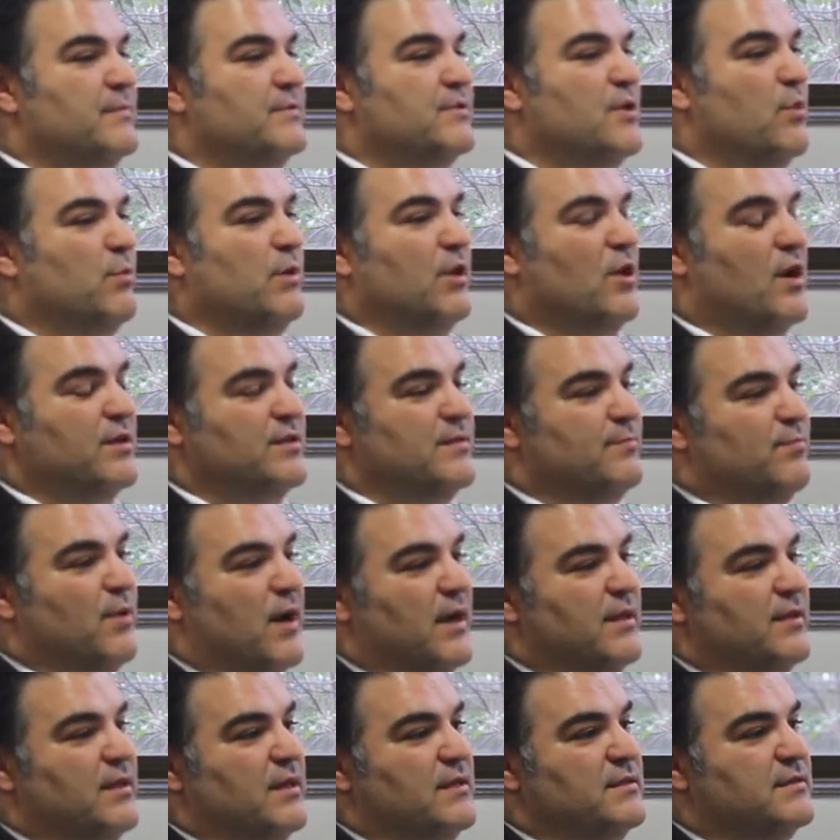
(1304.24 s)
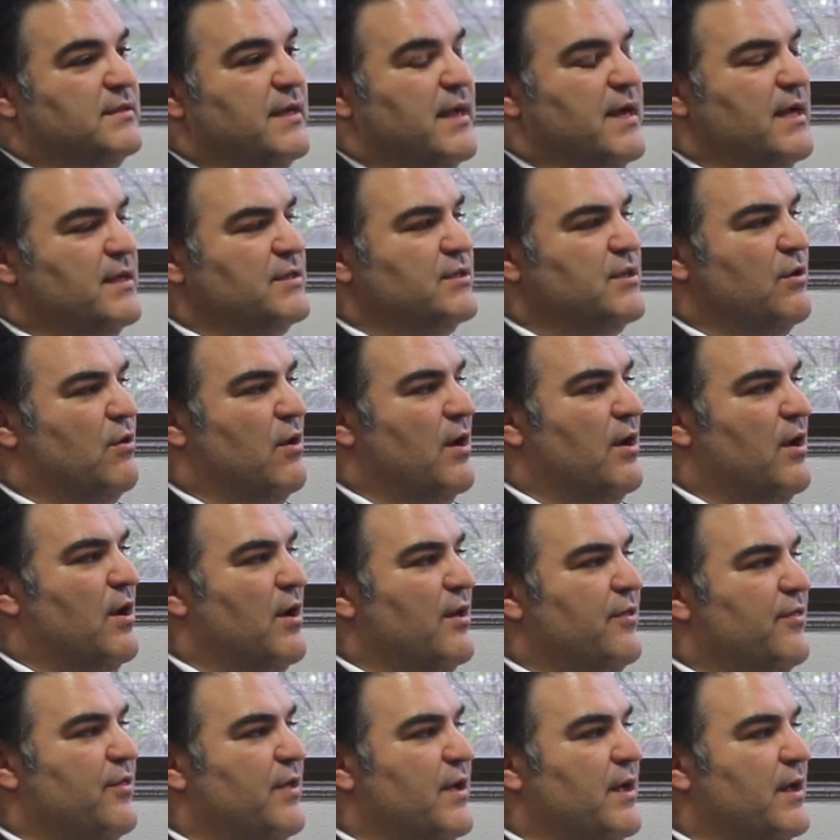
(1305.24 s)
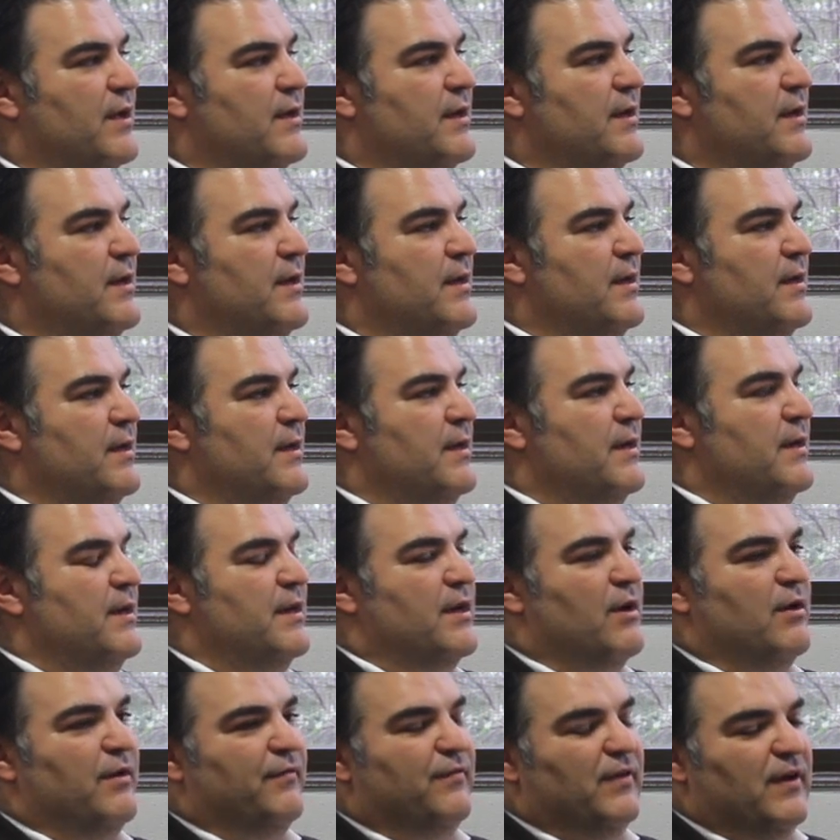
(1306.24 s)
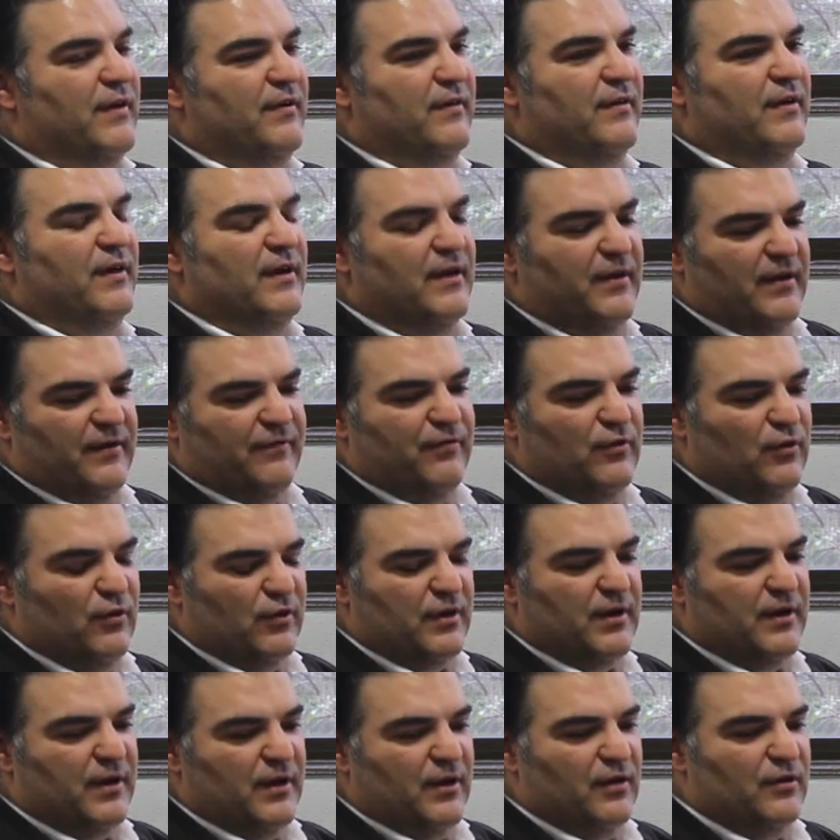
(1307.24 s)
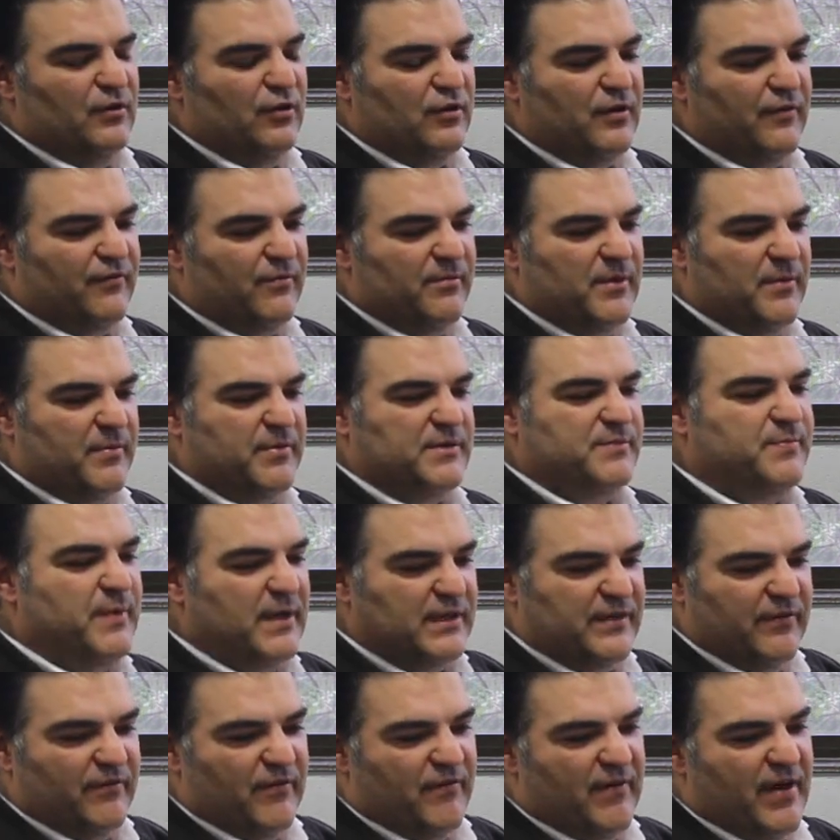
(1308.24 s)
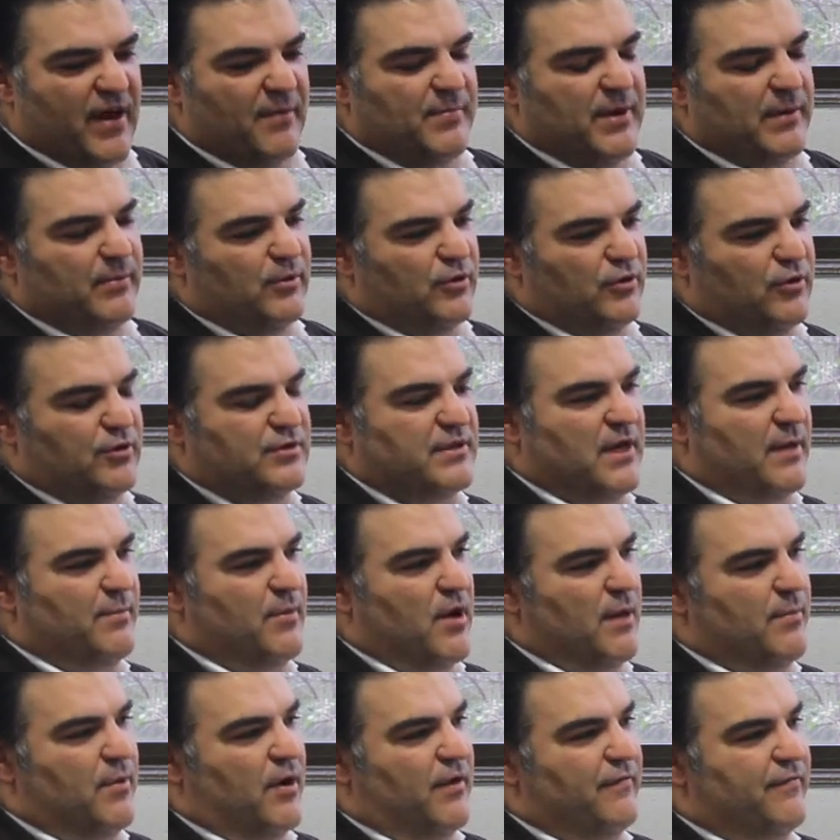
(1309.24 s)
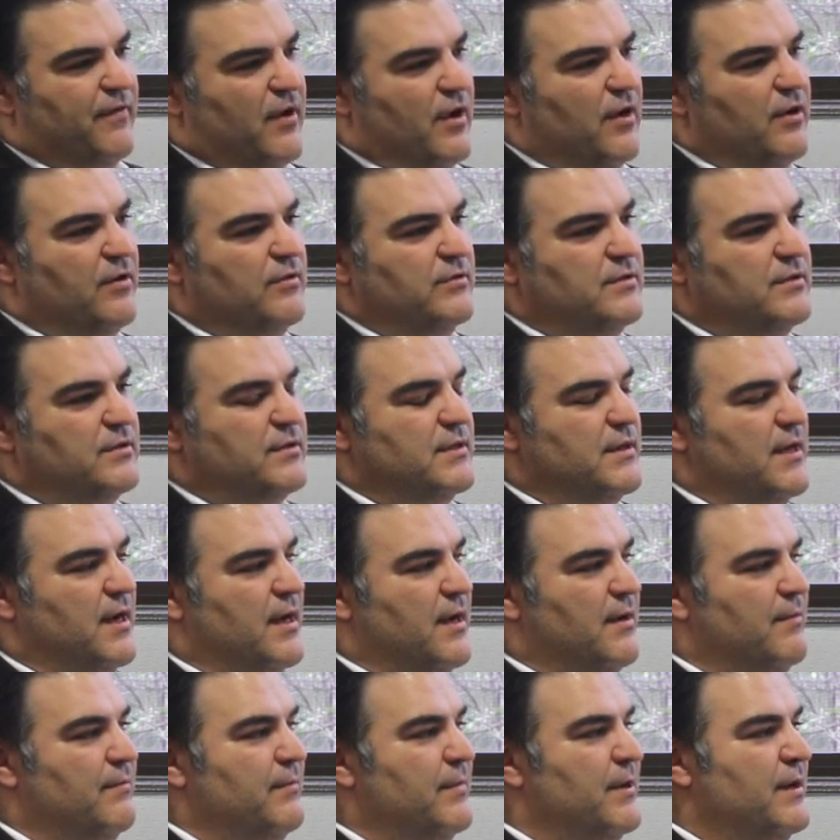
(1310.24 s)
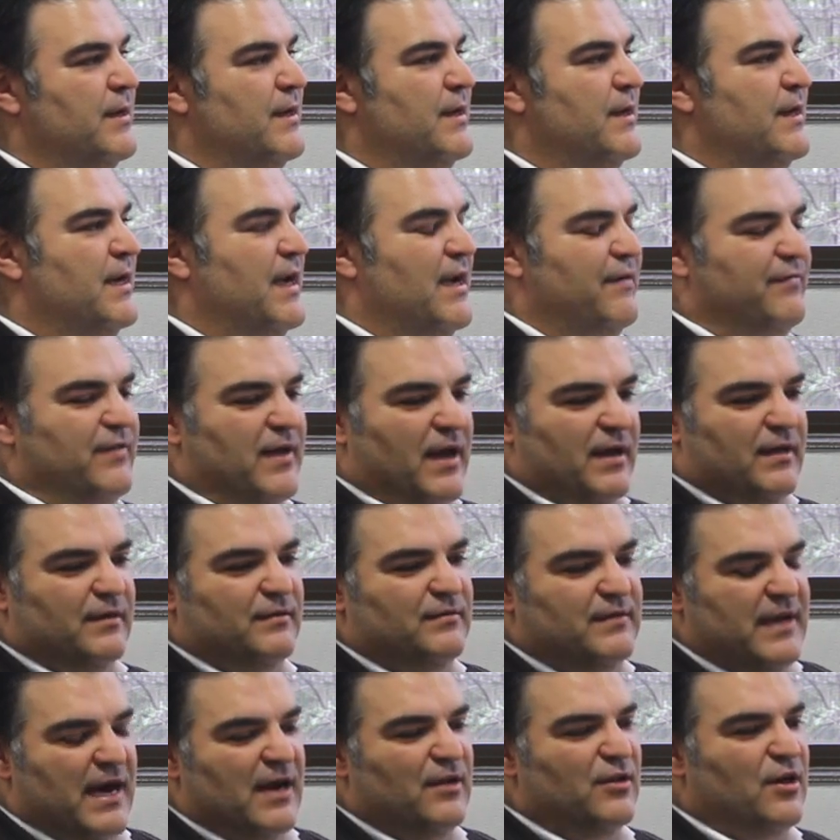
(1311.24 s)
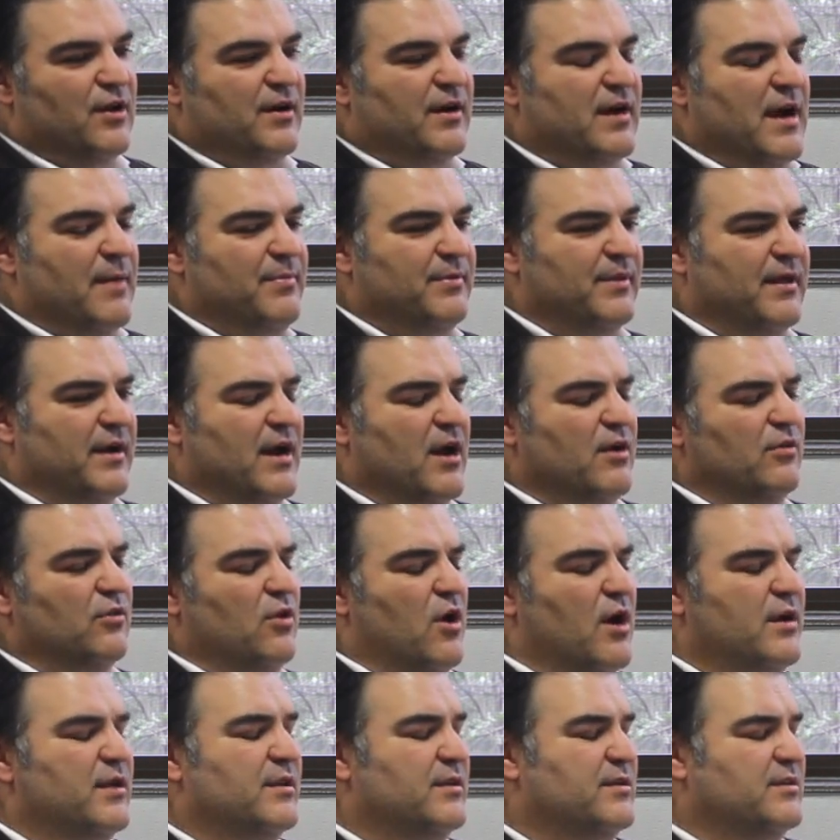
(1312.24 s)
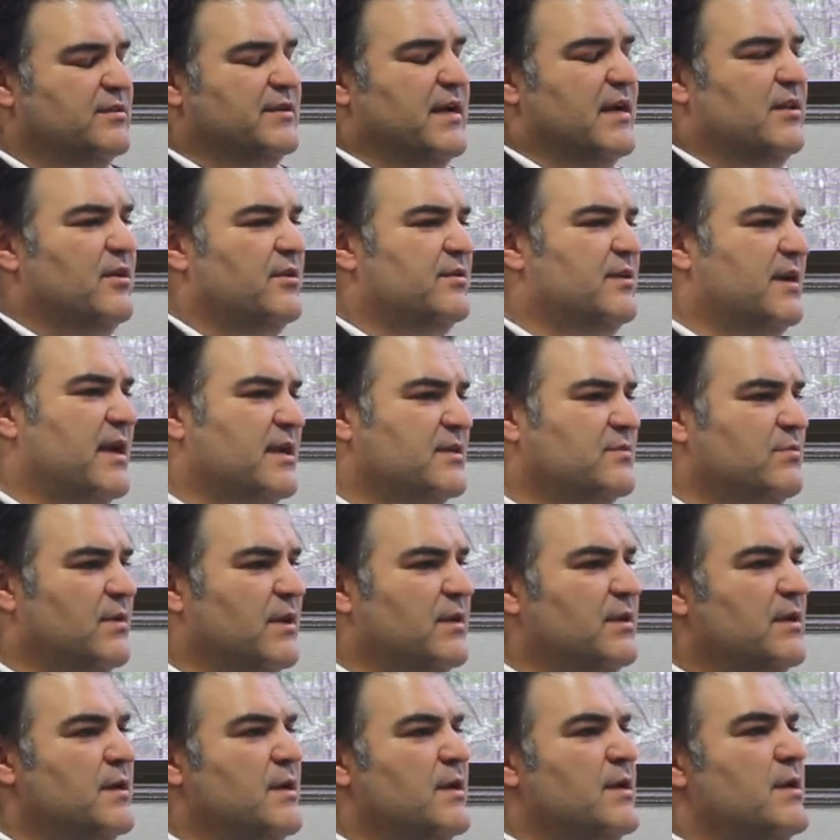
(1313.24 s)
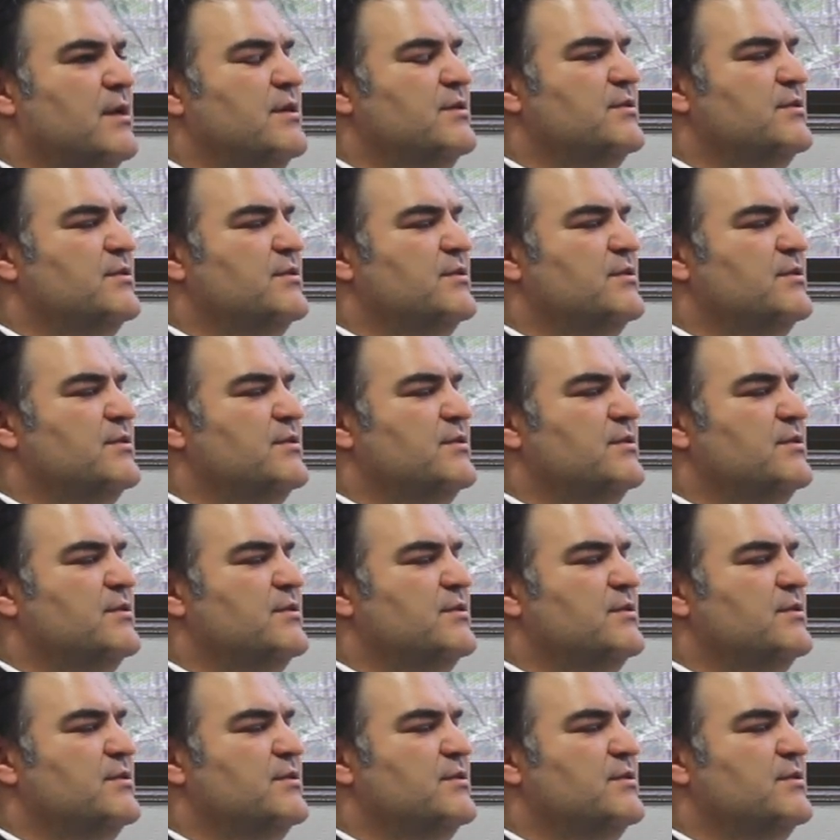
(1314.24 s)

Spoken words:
So we like to break things down. So I think, if you look at it from the perspective of how people use their mobile phones, if they download an app and they don't like it, they just download the next one.